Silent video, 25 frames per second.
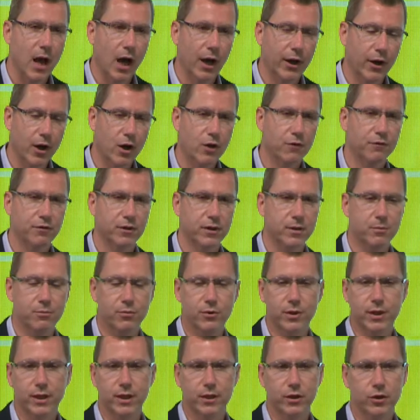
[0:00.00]
and hopefully
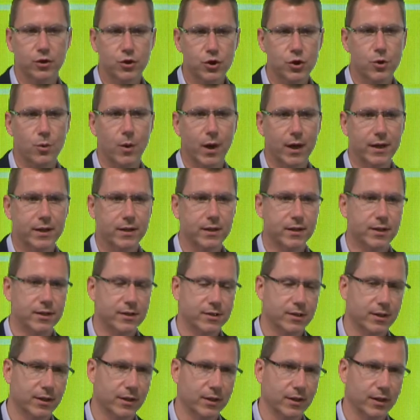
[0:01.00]
bring new
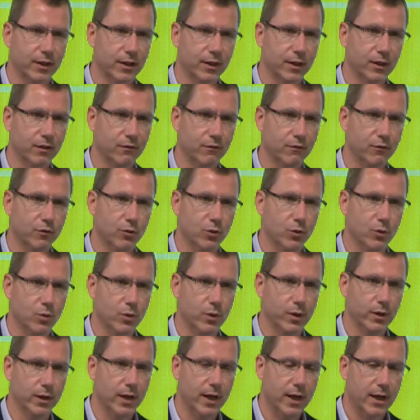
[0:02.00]
ideas and thinking
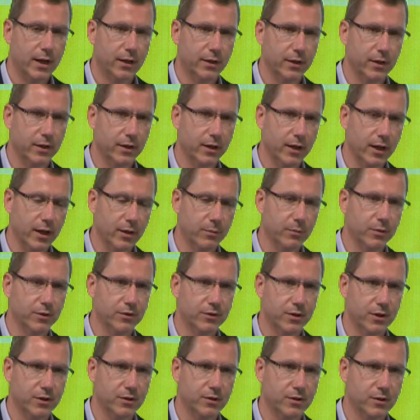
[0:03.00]
forward that
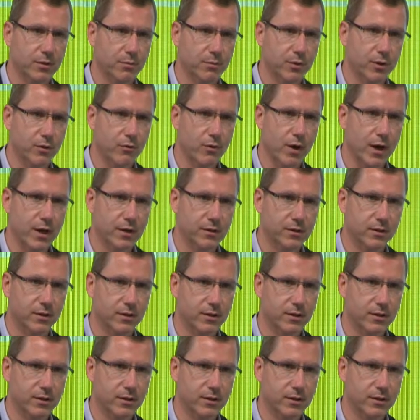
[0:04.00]
enables us to progress.